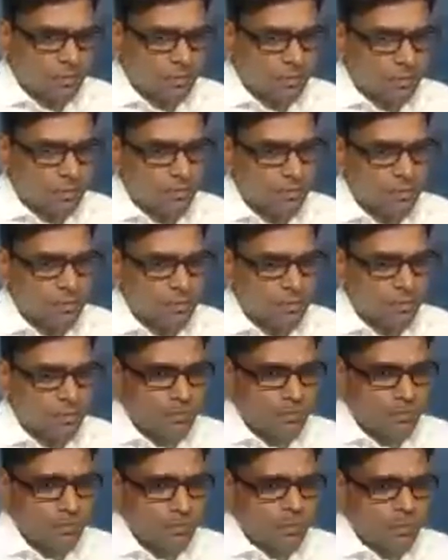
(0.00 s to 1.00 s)

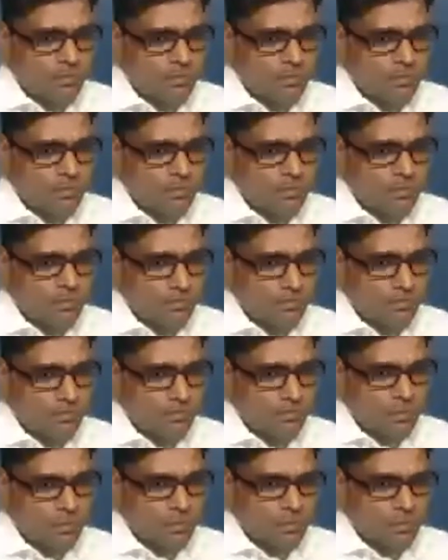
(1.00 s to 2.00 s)

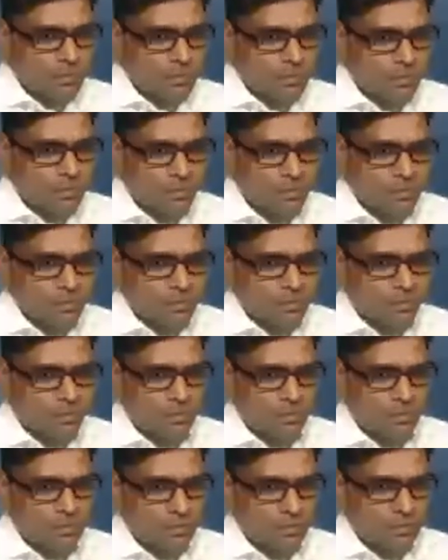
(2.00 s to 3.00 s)
(not speaking)